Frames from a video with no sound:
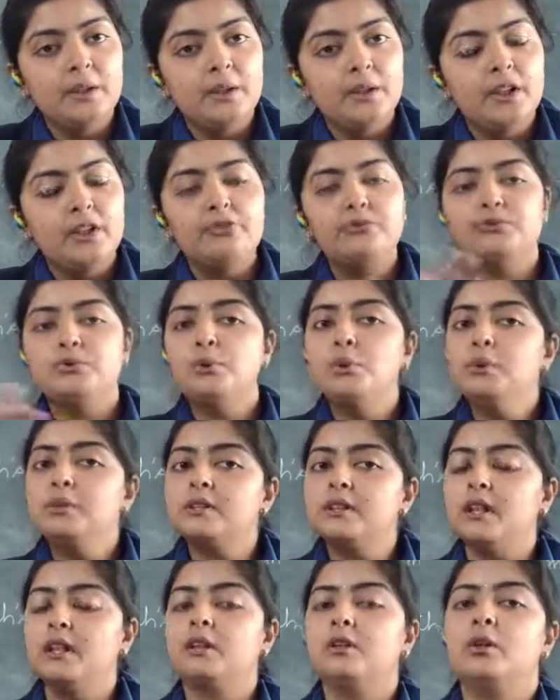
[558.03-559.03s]
If
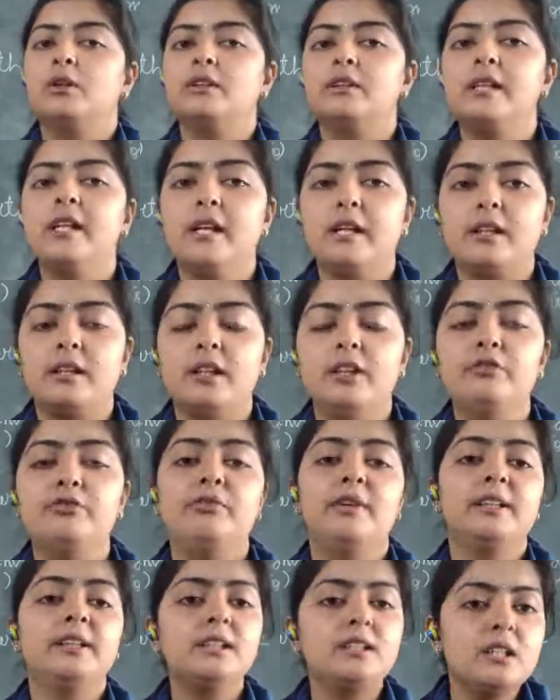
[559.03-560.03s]
fruits are not there, if
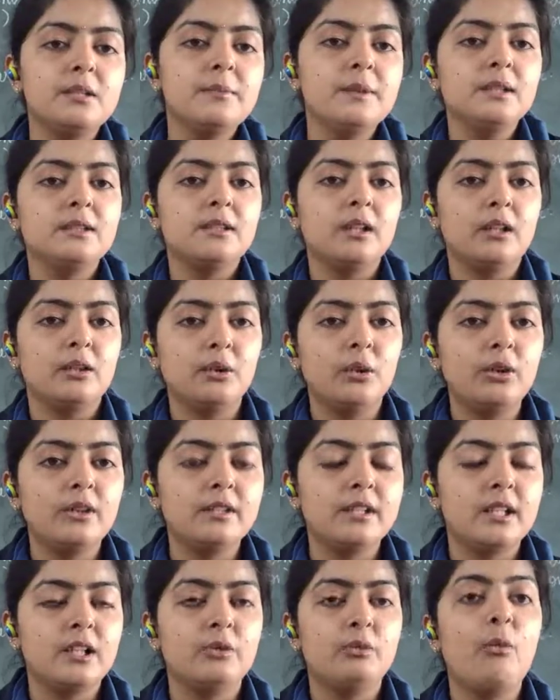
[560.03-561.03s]
vegetables are
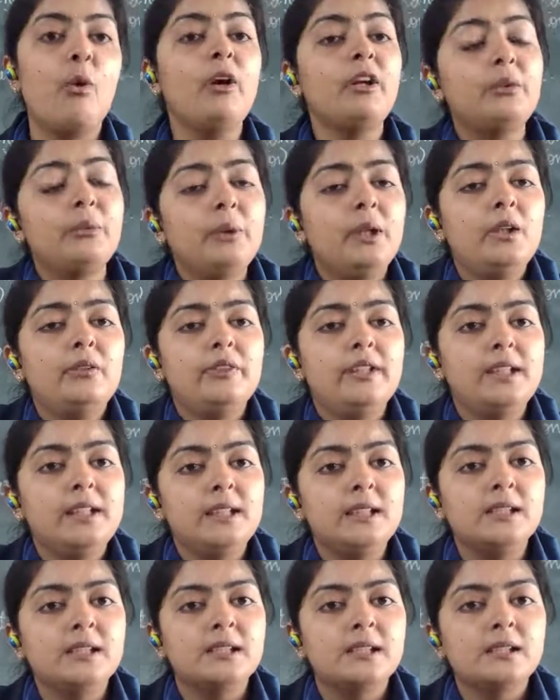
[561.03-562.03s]
not there, what will we
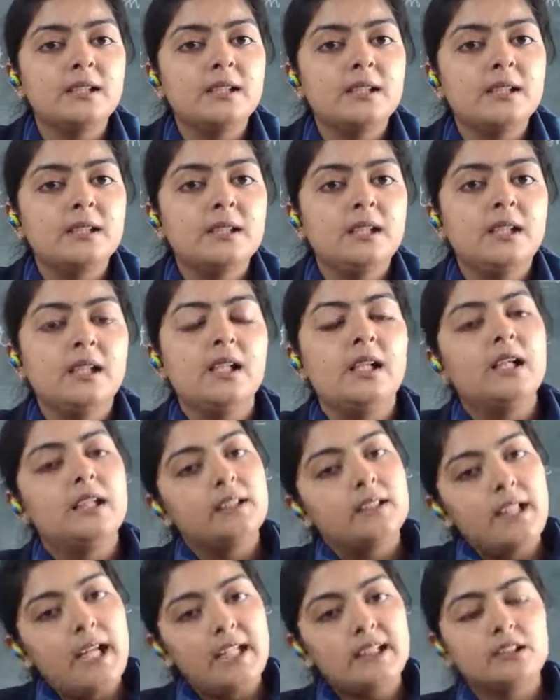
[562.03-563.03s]
eat?
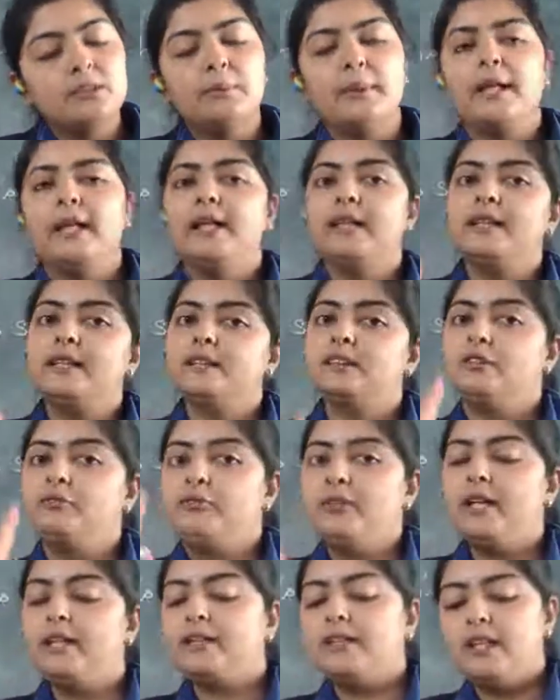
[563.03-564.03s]
That's why it is
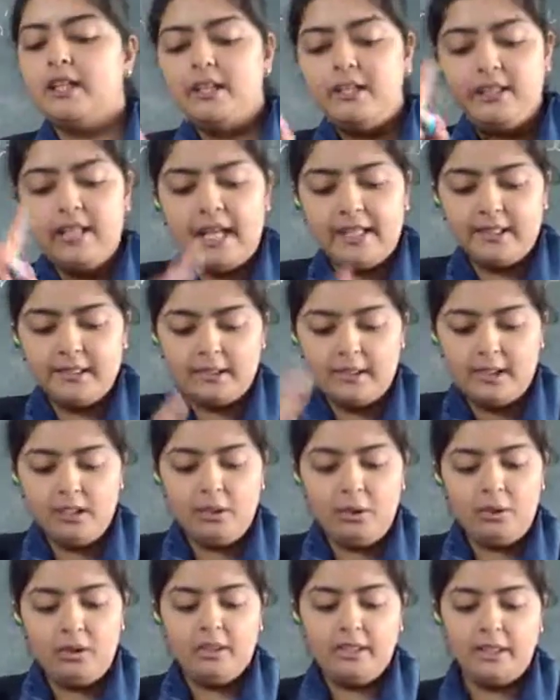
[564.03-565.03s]
affected
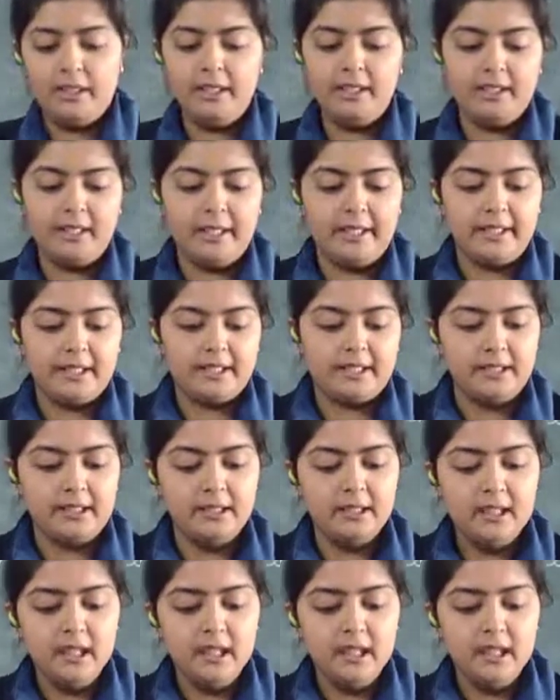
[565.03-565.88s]
directly or indirectly.